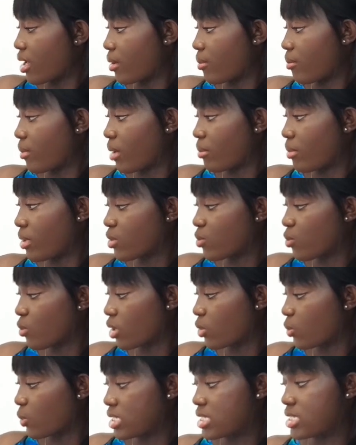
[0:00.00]
I made
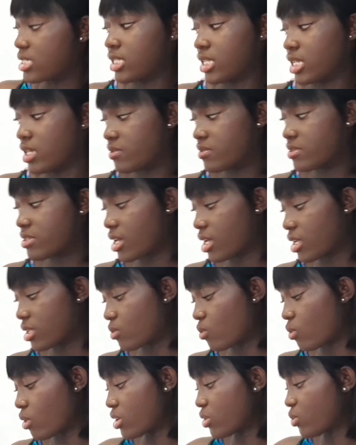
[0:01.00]
one with sleeves
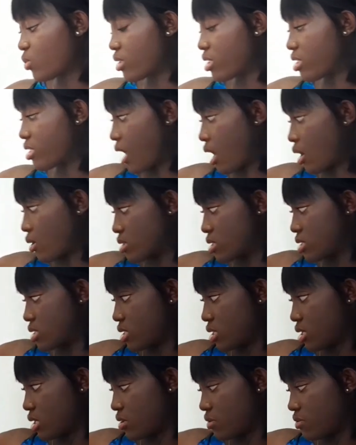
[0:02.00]
and one without
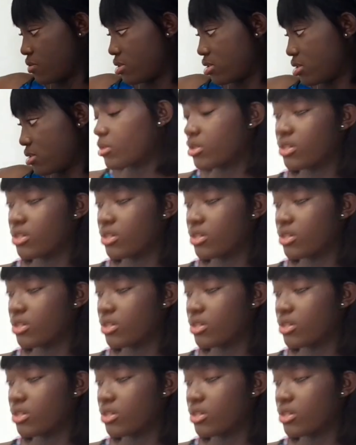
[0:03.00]
sleeves